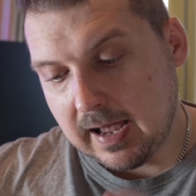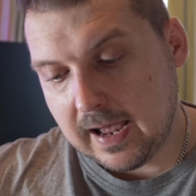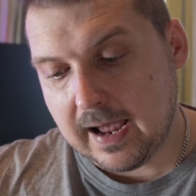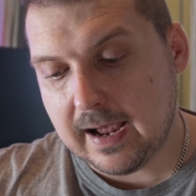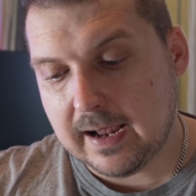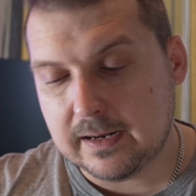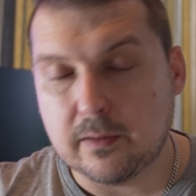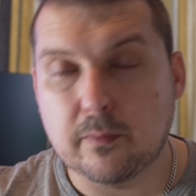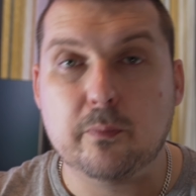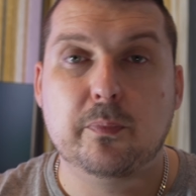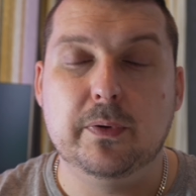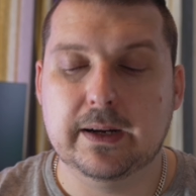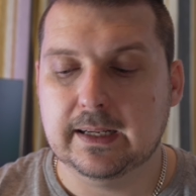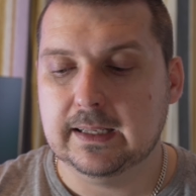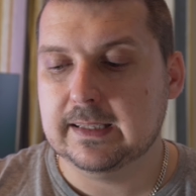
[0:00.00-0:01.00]
and
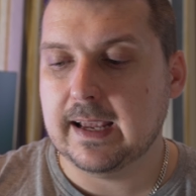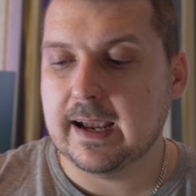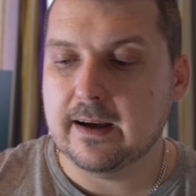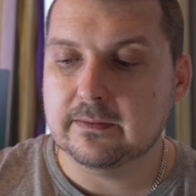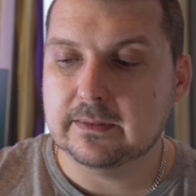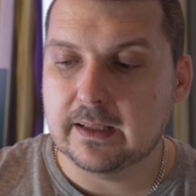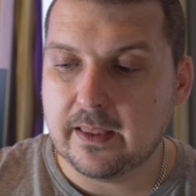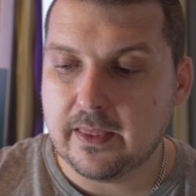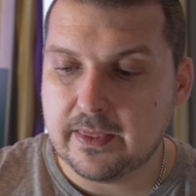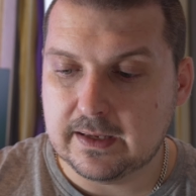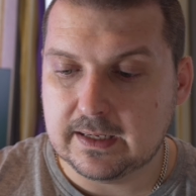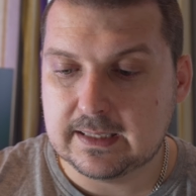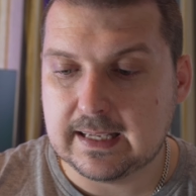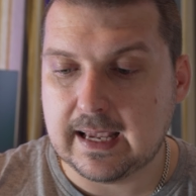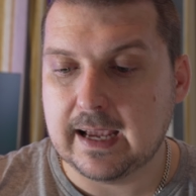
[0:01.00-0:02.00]
bring down the
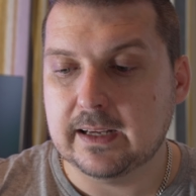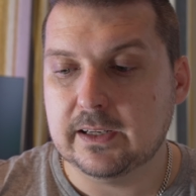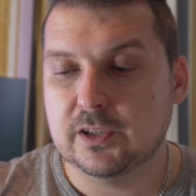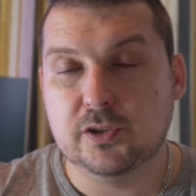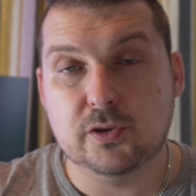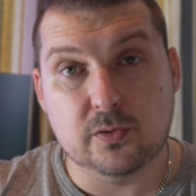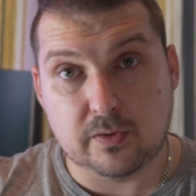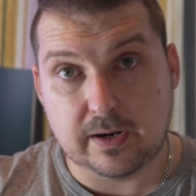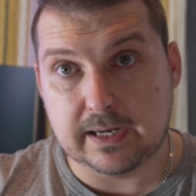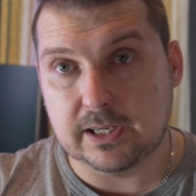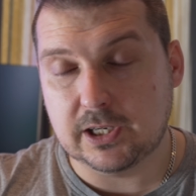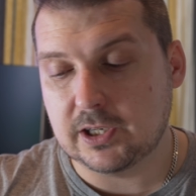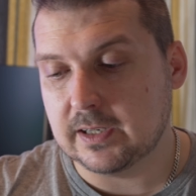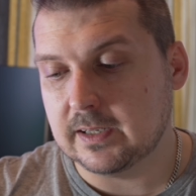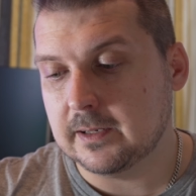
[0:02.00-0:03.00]

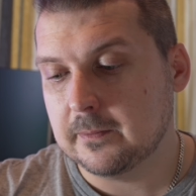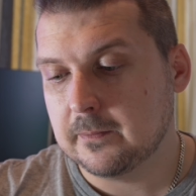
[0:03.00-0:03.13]
saturation.